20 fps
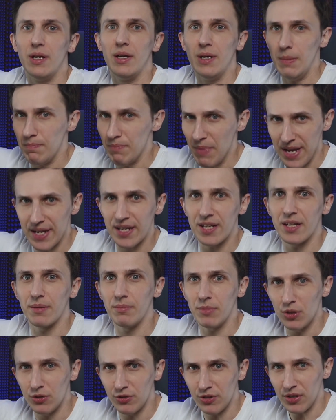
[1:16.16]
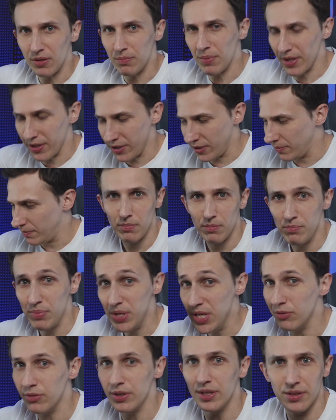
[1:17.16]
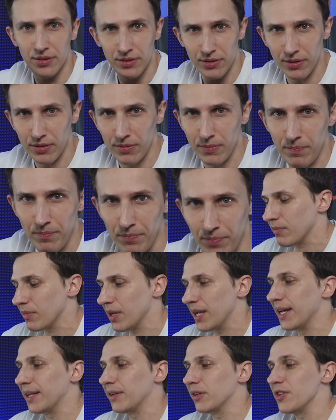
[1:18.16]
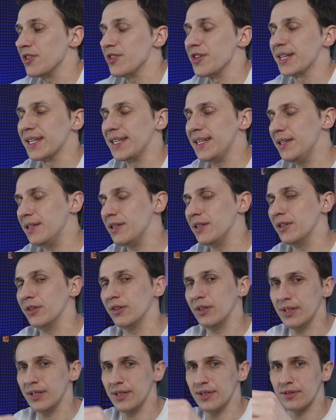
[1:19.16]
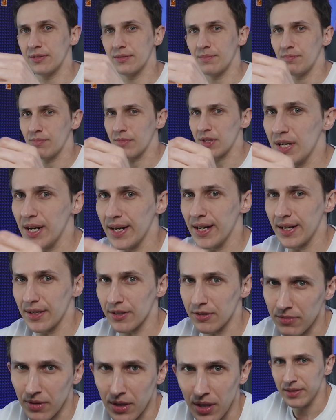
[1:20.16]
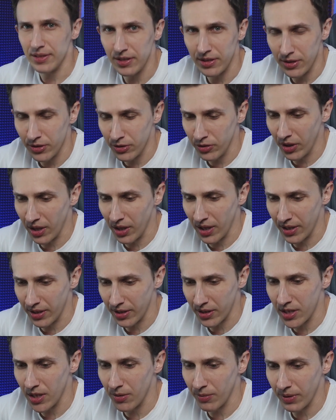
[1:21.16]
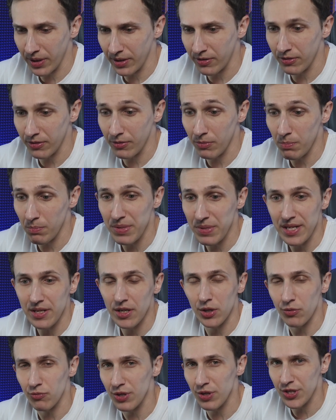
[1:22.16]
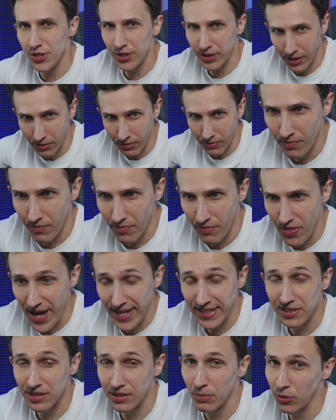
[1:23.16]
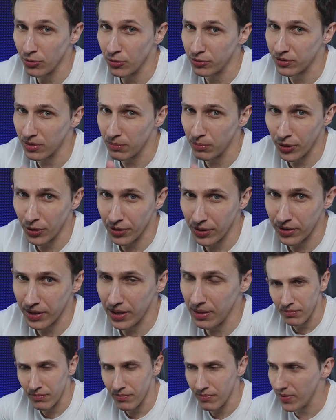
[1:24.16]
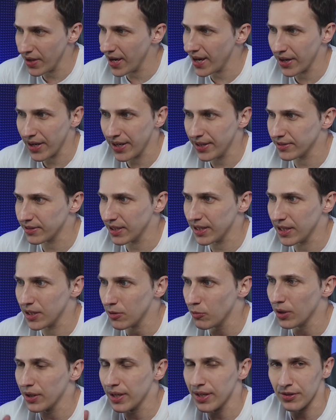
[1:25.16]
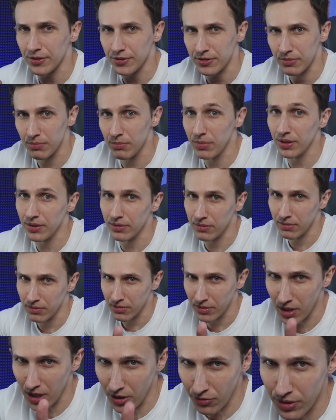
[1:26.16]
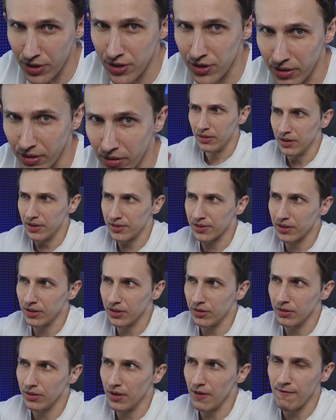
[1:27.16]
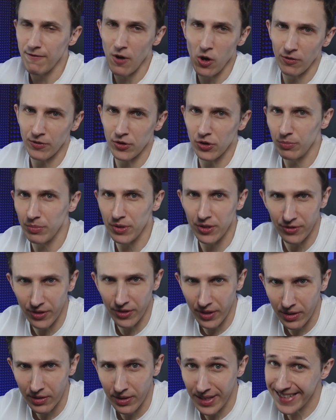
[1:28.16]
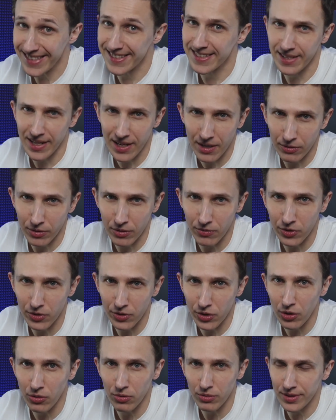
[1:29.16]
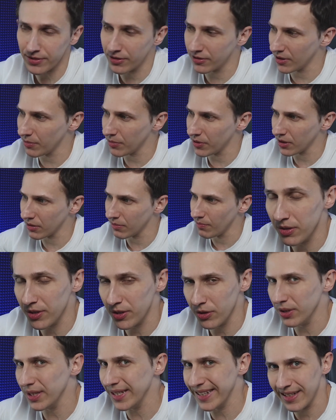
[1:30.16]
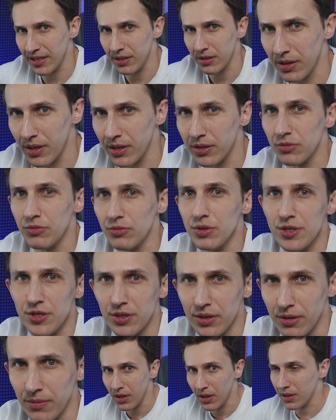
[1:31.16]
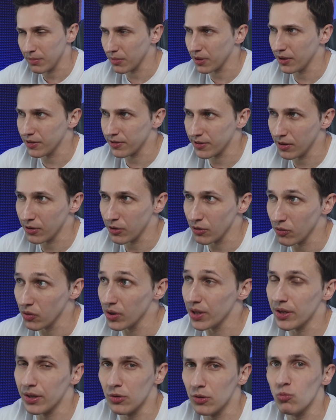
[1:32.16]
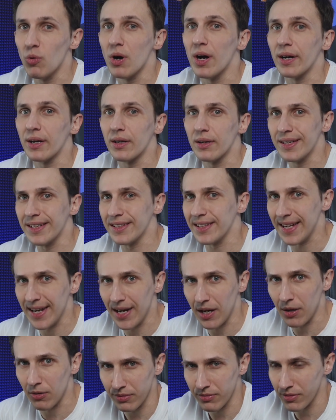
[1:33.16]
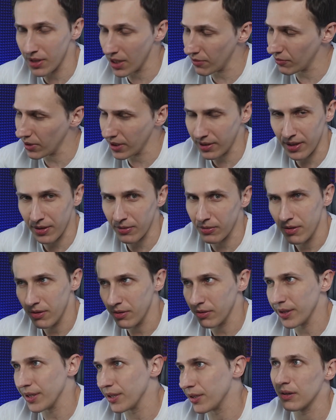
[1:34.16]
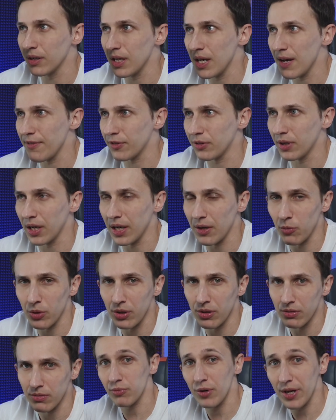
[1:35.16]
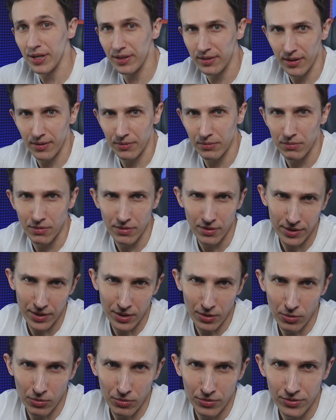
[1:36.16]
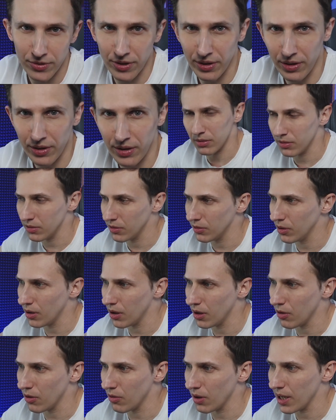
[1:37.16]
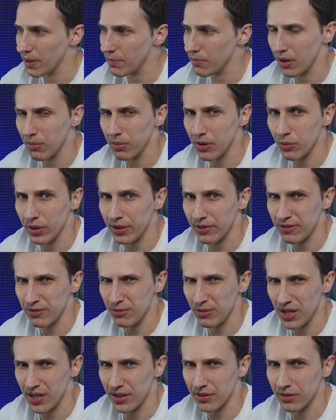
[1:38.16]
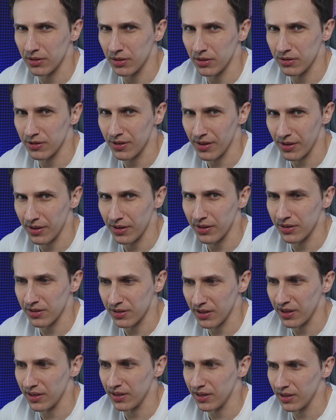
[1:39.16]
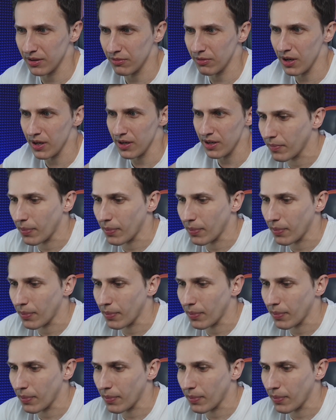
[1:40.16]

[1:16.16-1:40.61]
making music better, period. And the key here is, guys, you are going to be original. That's the most important thing. Not as anyone else, but original. It's gonna evolve your music and sound overall into something unique and original. I'm gonna tell you later why and how. Not right now. Later, after I will break down the whole technique. Oh, I probably went too hard on you selling this idea, right?